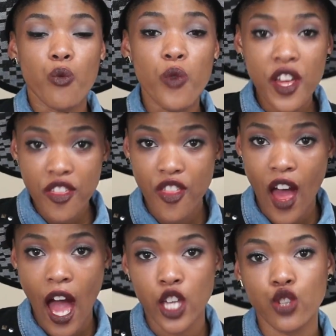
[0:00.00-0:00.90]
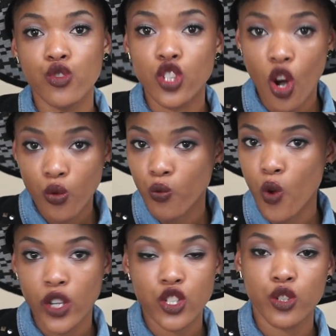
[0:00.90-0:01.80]
with that, you don't
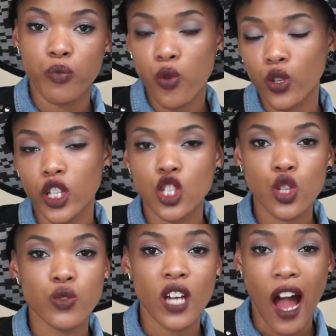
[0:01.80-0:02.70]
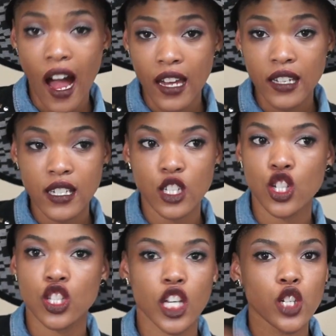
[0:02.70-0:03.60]
want to pull it too tight,
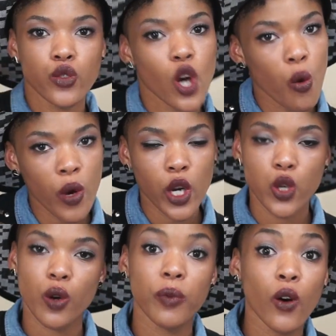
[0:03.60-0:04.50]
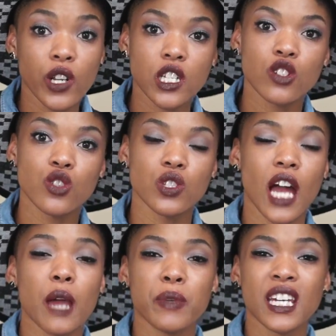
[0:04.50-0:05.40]
just like you don't want to do a ponytail too
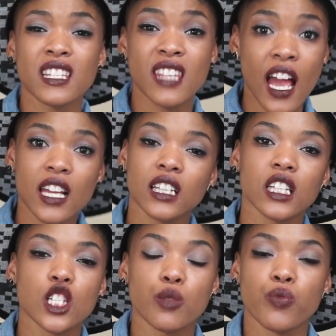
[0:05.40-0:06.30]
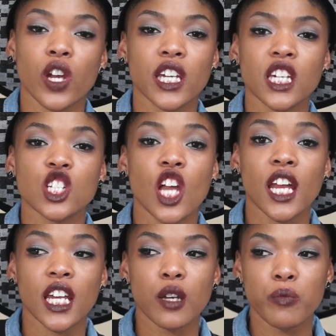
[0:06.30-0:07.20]
tight, because that can lead to breakage
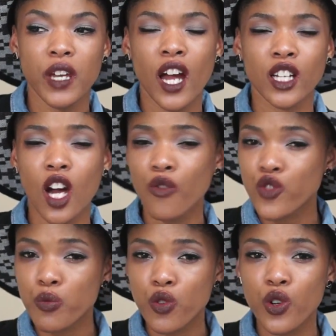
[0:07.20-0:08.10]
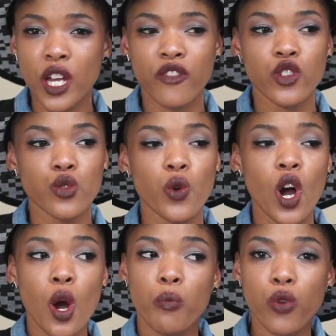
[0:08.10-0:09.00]
and it can be uncomfortable if you
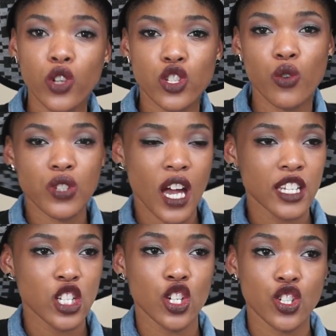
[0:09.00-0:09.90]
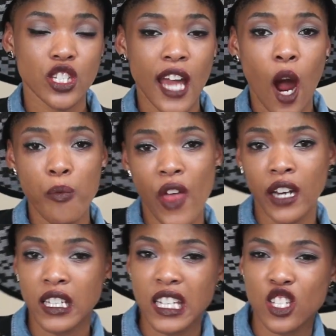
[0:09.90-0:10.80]
pull it so tight to your scalp
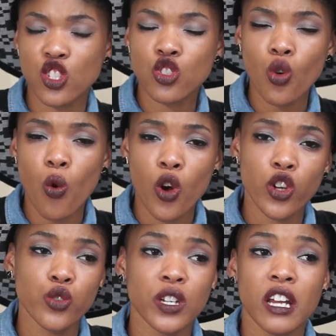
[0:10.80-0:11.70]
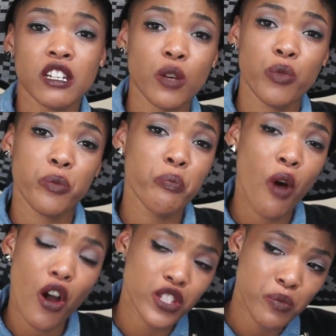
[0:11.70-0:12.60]
that it gets sore. You can end up with
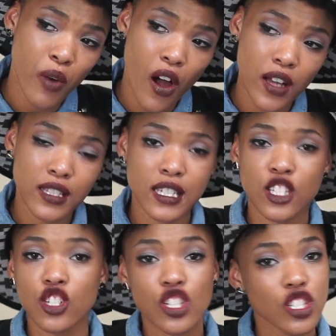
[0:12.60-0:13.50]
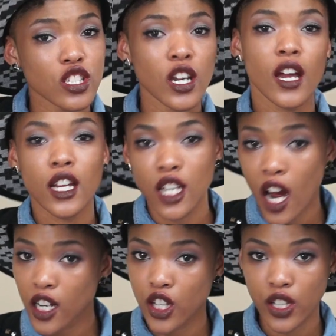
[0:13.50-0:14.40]
bald spots. It's just
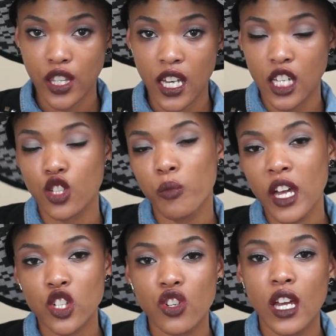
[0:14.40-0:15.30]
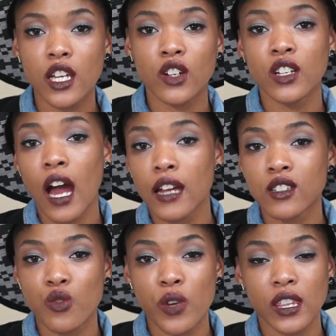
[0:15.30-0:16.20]
not a good thing. So make sure that you're
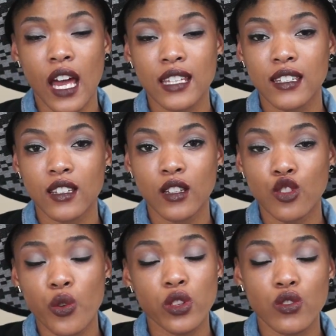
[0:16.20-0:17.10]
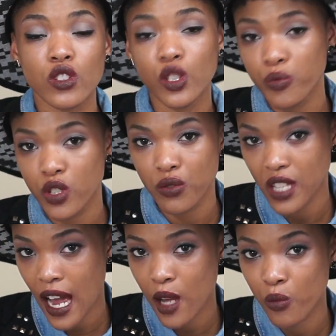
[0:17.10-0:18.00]
not doing those loops too
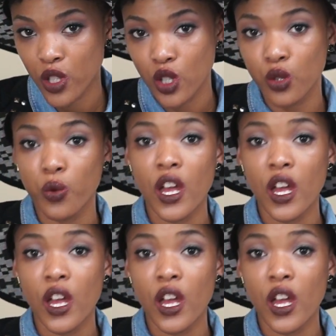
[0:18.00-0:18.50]
tight when you